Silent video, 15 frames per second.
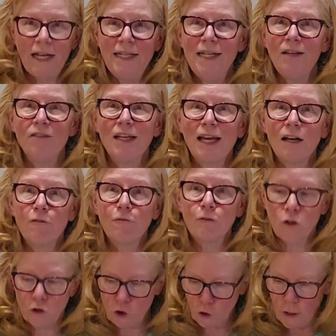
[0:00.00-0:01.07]
I didn't even get a
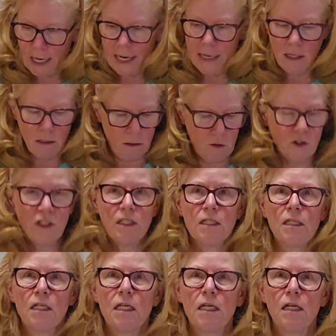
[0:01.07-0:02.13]
full tray. You can
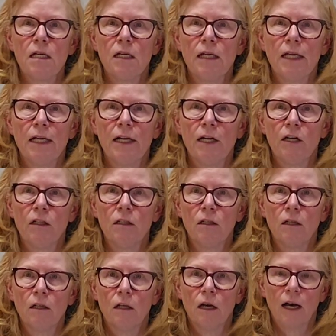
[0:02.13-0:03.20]
see here,
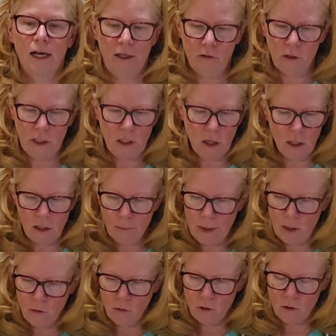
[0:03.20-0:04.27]
I only got
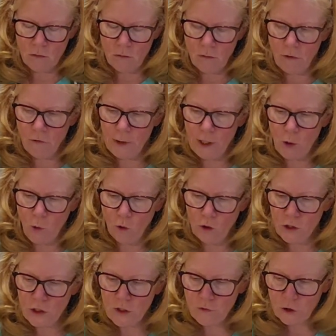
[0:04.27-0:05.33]
about
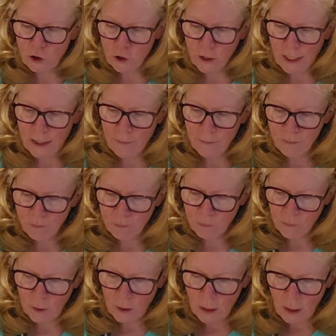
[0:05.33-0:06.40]
3/4 of a tray.
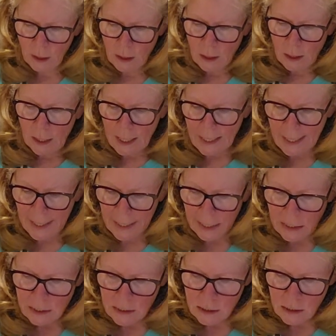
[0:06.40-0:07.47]

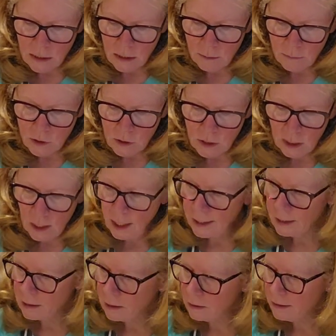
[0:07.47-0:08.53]
And I'm just going to
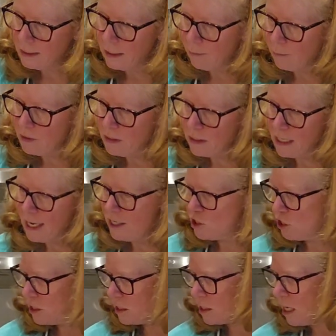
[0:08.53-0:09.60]
kind of clean up these
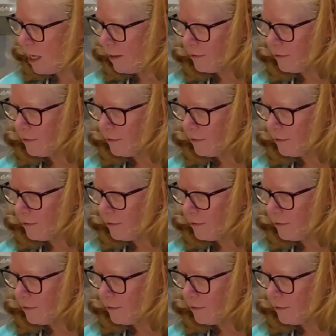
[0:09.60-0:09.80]
edges.